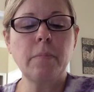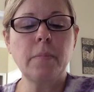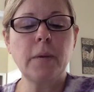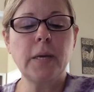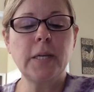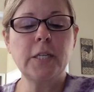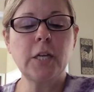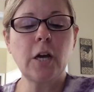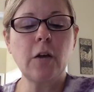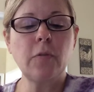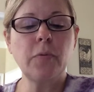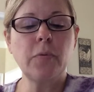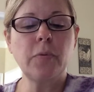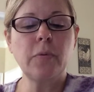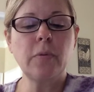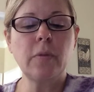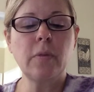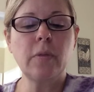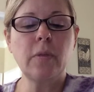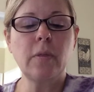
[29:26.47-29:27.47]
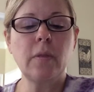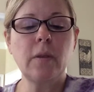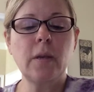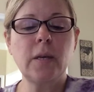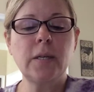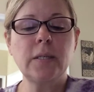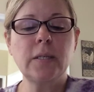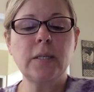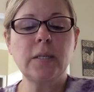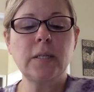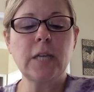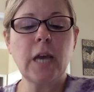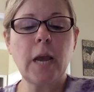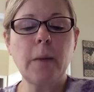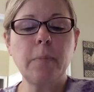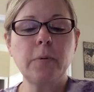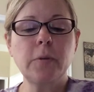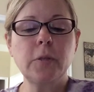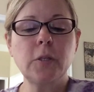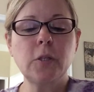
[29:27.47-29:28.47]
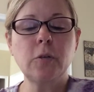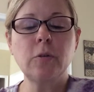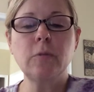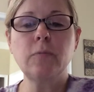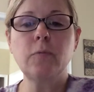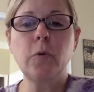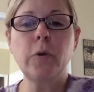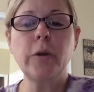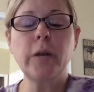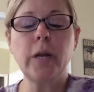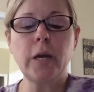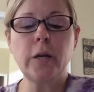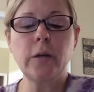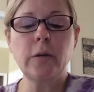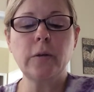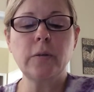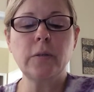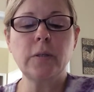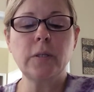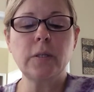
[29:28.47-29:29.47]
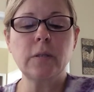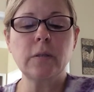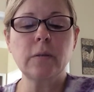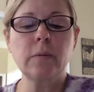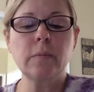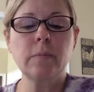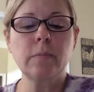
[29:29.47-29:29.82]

he taught his disciples to avoid oaths